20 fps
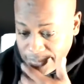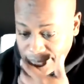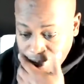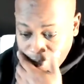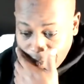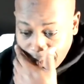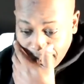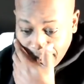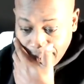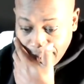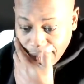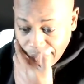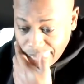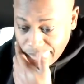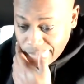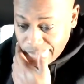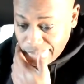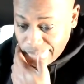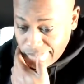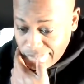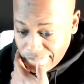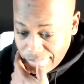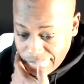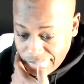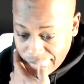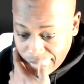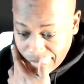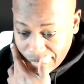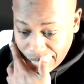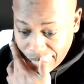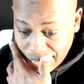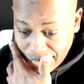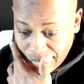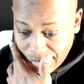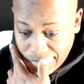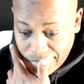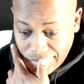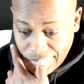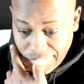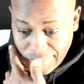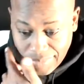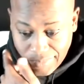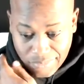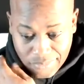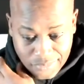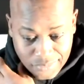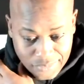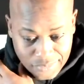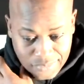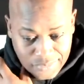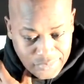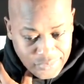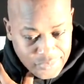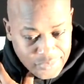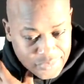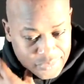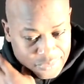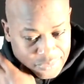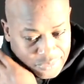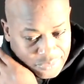(silence)